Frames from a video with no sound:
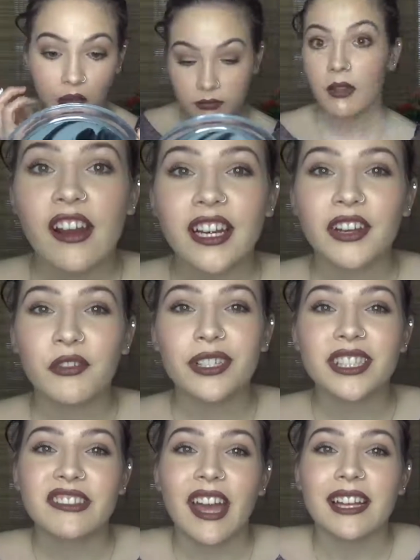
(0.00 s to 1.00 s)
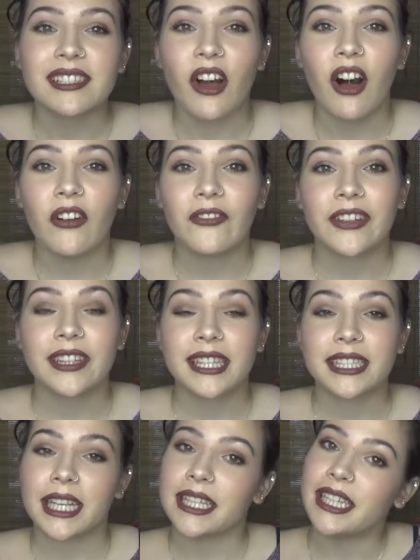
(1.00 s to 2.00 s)
Alright everyone, so that is all for
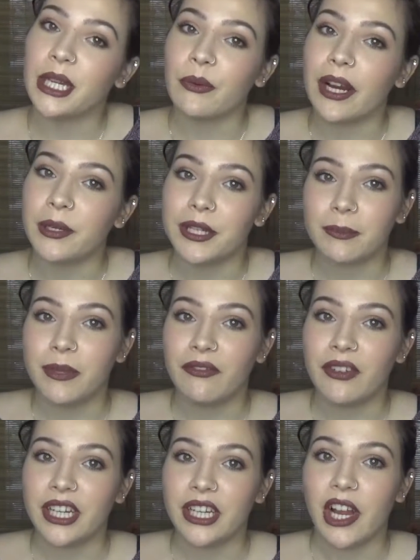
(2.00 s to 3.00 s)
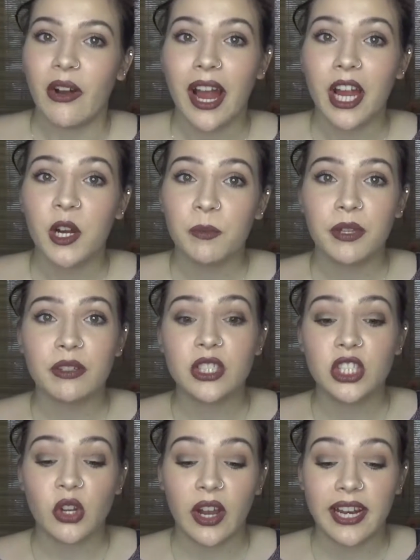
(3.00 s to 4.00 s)
this Get Ready With Me video. I hope you
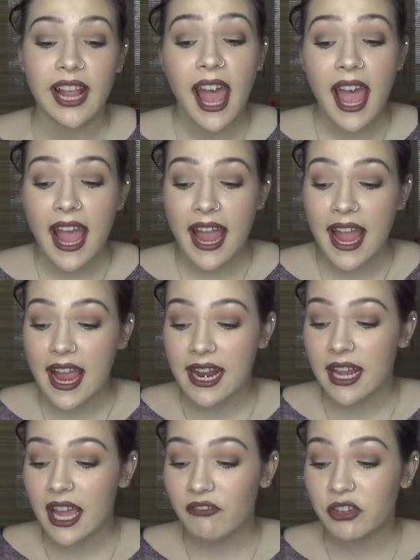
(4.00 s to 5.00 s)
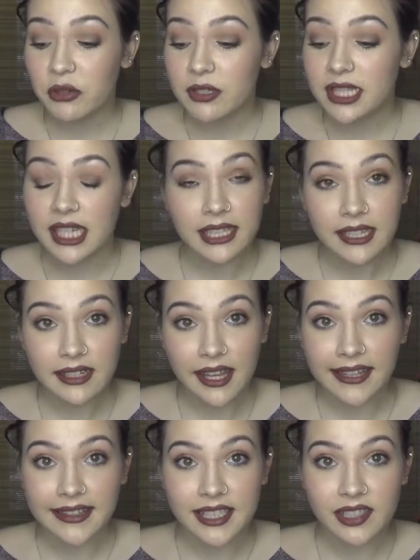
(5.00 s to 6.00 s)
enjoyed, and if you did
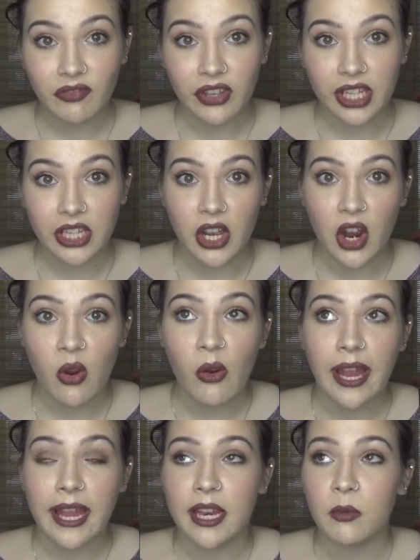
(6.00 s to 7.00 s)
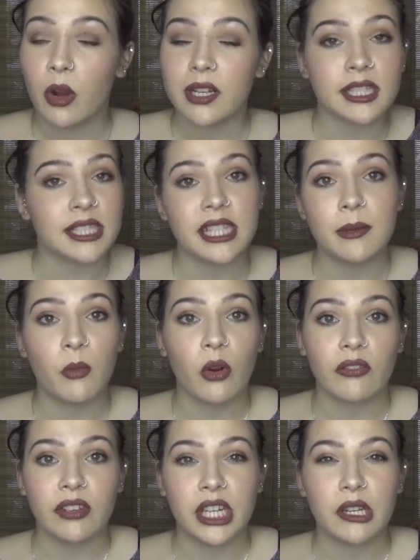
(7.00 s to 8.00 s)
like this video and want to see
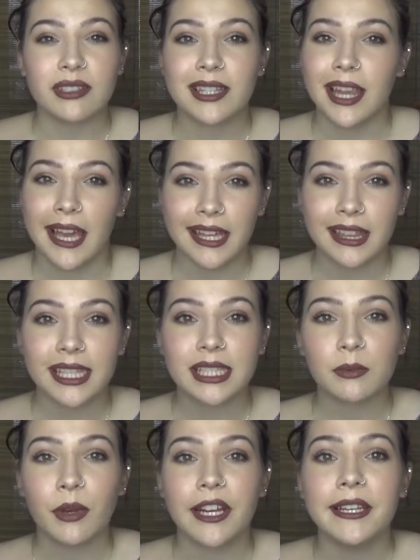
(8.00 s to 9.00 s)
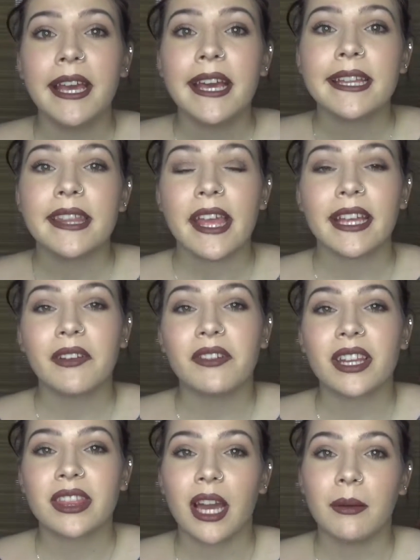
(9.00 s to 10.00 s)
more videos like this one, then give
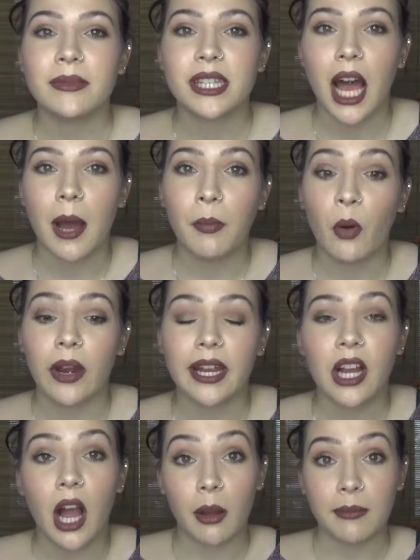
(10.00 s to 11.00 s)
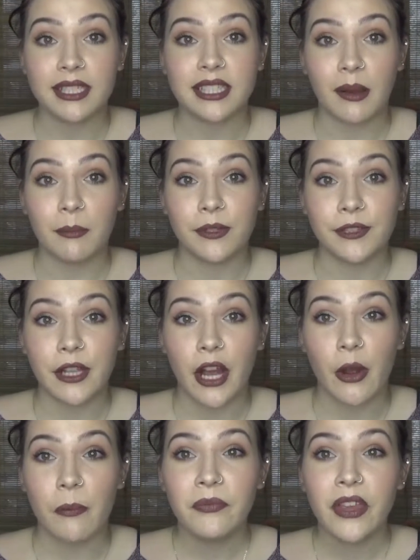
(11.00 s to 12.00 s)
it a thumbs up or a comment down
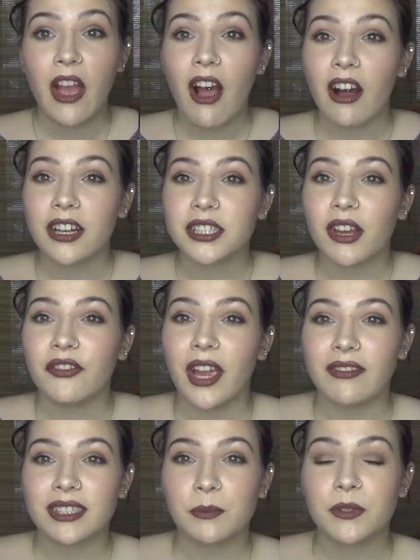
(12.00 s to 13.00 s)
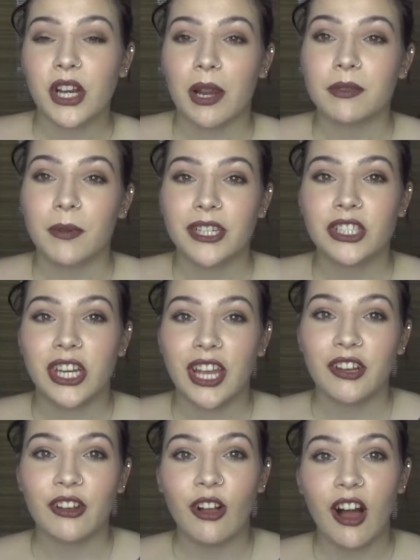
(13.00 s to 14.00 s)
below. Also, if you haven't subscribed to my
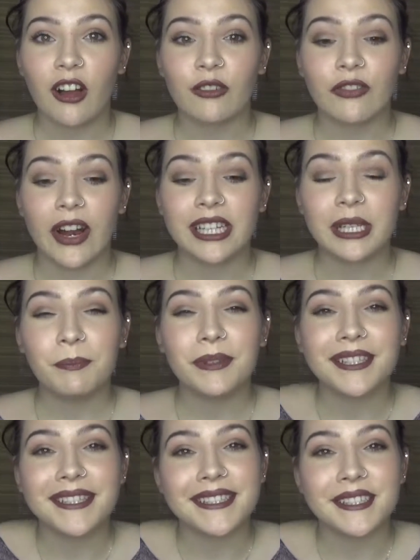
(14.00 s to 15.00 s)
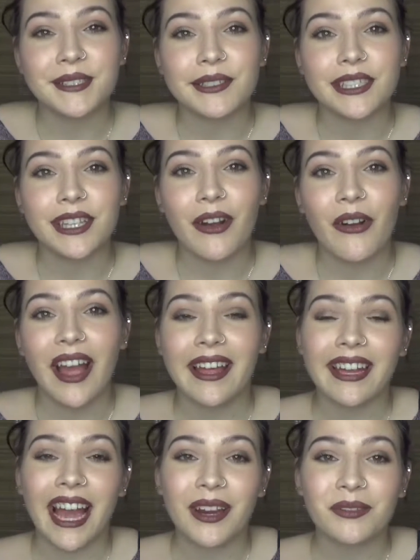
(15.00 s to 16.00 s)
channel already, please do so,
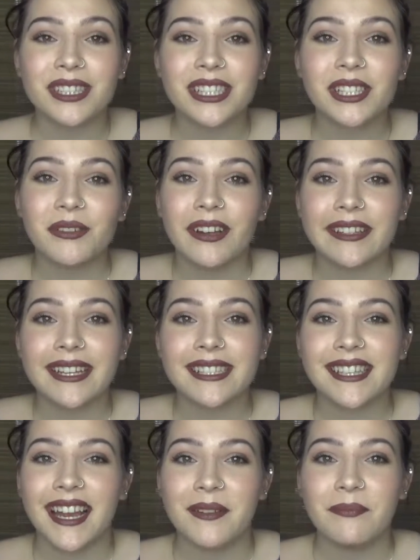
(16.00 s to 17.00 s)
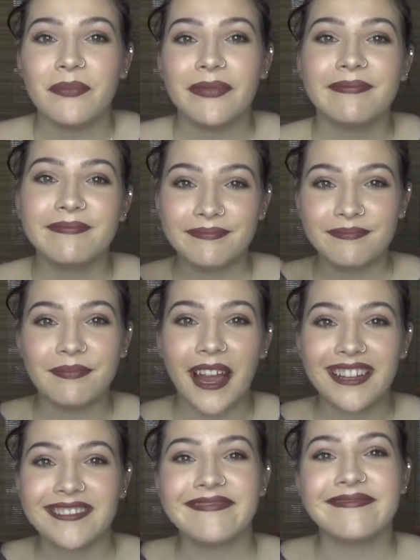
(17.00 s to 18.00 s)
and I will see you all next time. Bye.